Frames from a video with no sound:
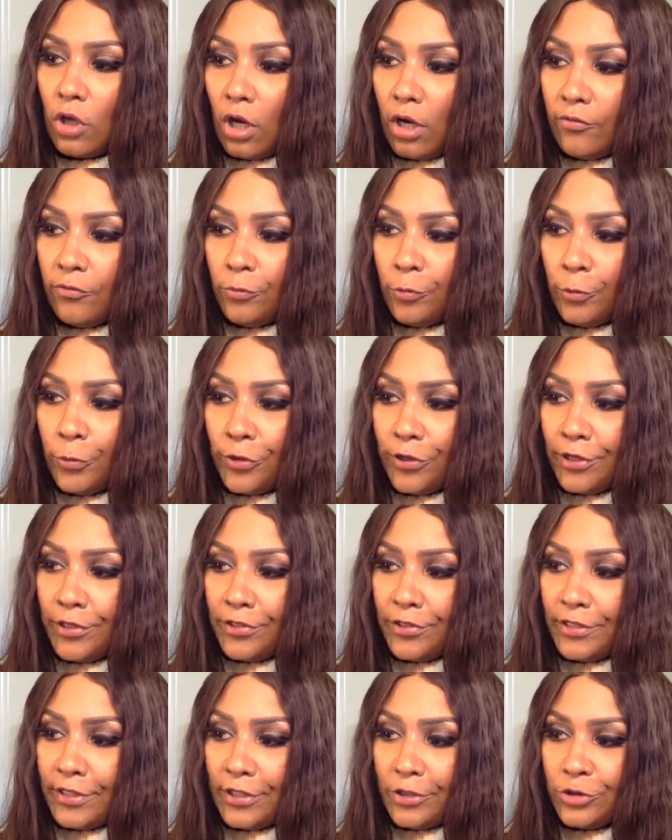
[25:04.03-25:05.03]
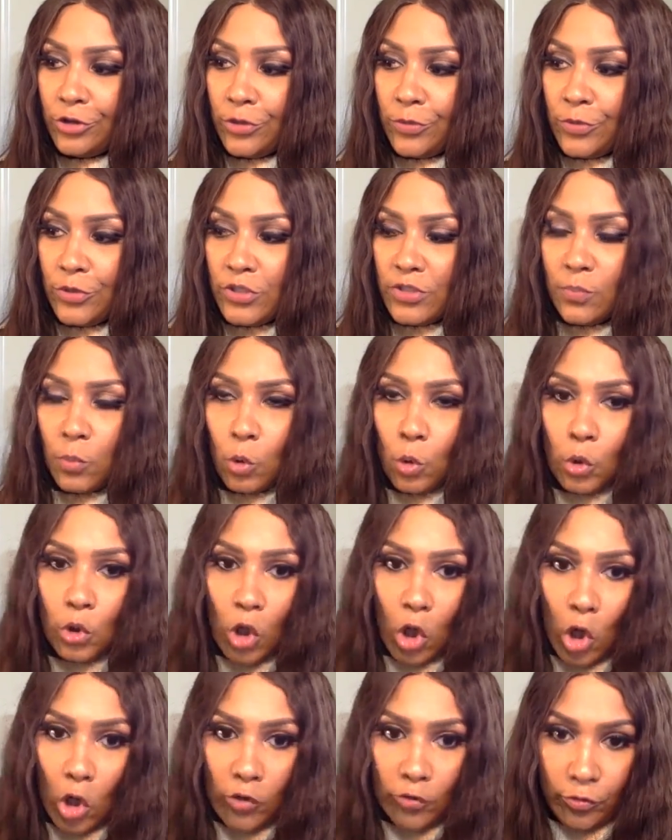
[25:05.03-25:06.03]
off what the Egyptians pulled
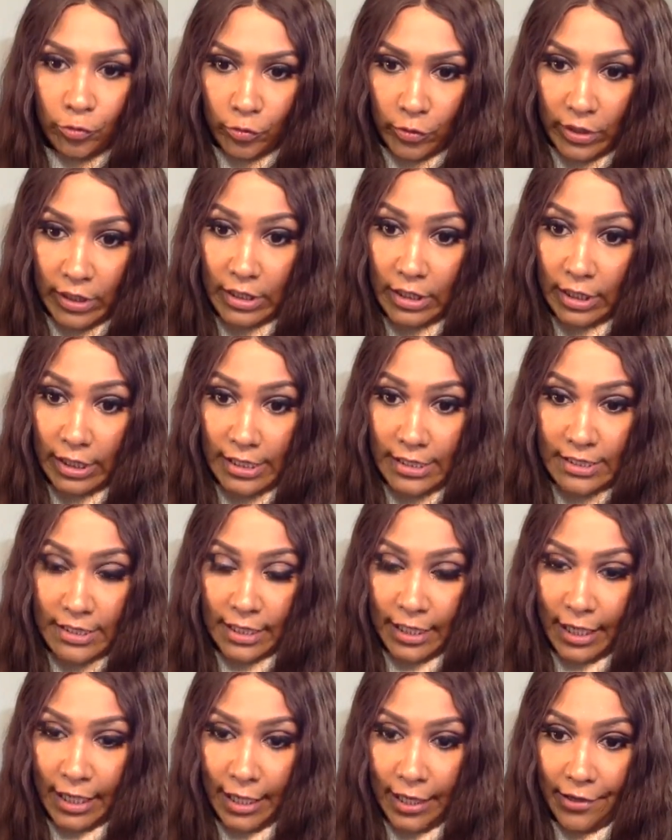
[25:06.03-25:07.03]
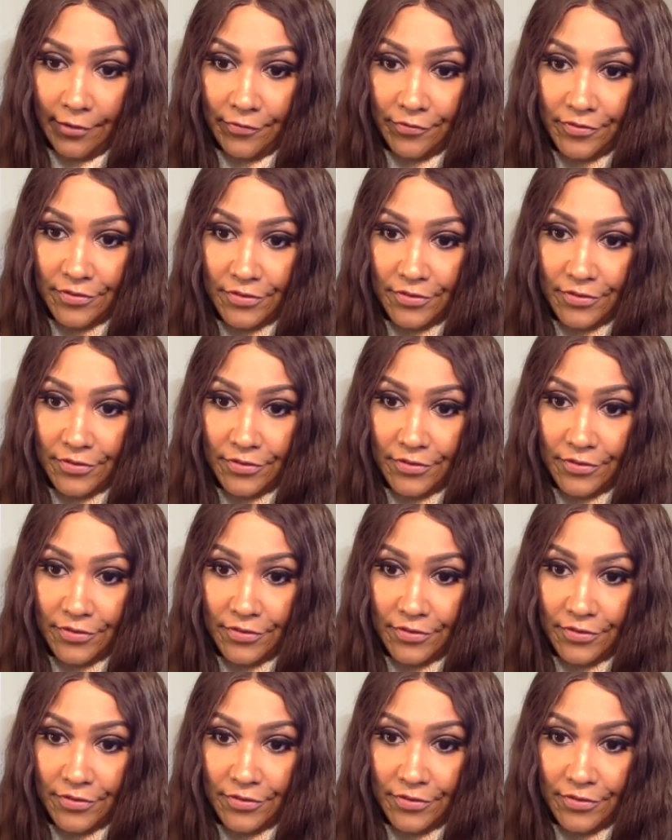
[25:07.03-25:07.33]
off unless they have